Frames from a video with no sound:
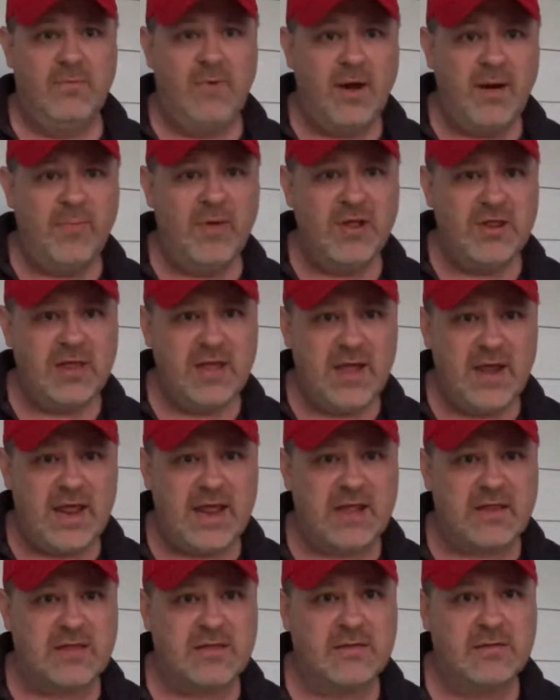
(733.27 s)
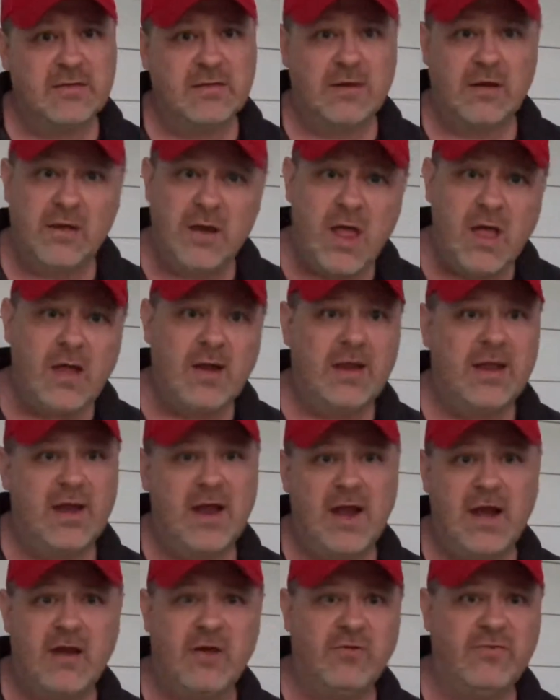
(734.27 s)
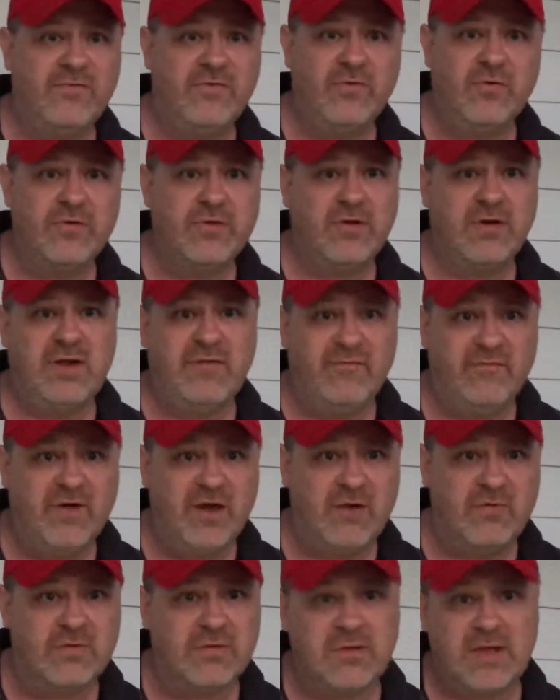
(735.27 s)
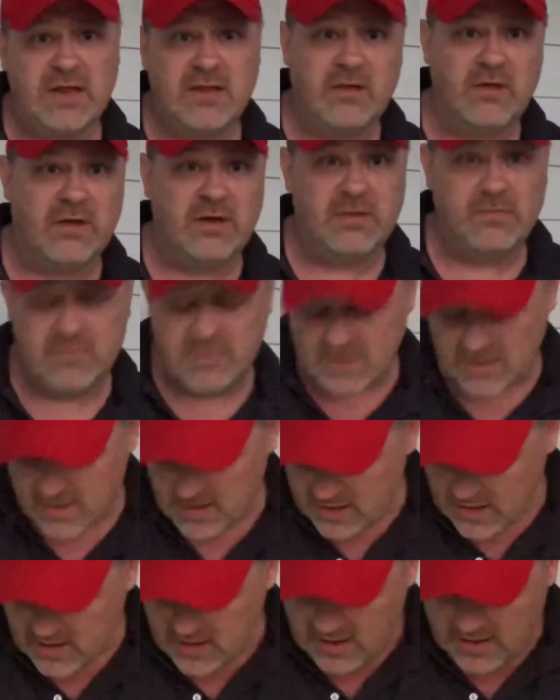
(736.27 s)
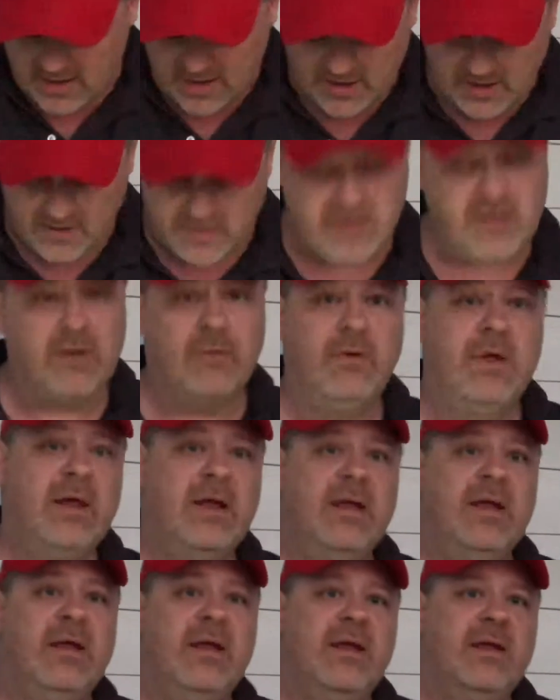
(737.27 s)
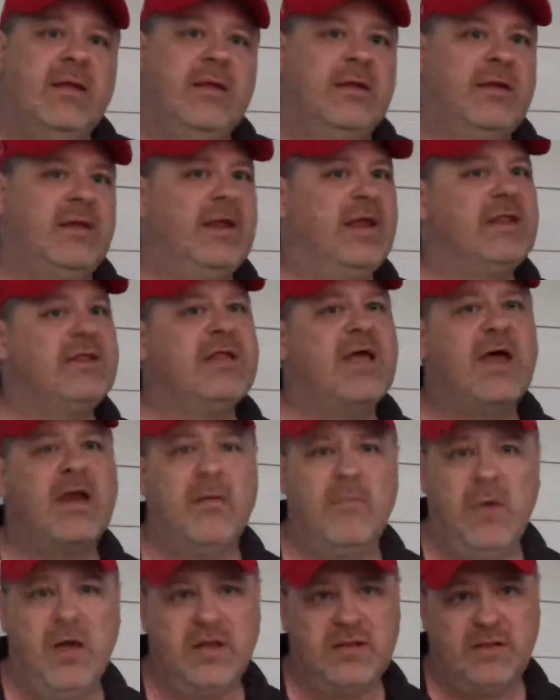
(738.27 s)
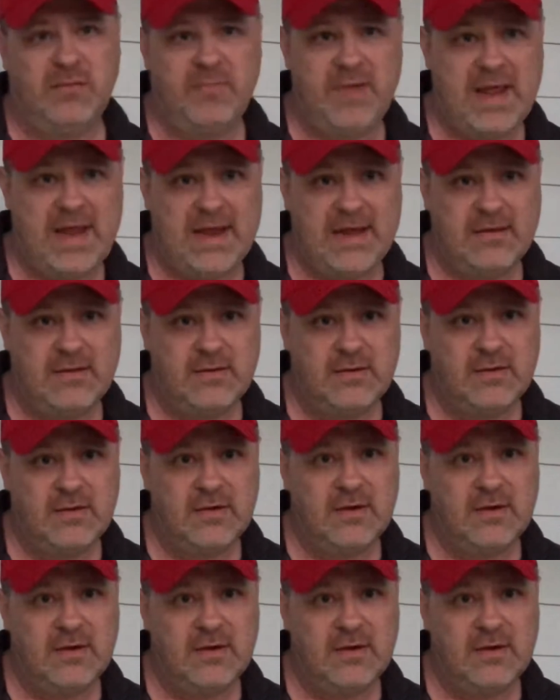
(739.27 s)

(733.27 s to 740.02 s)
What a bunch of idiots. Luckily, a lot of those fools don't even vote, so that's good. So it's not a Muslim ban.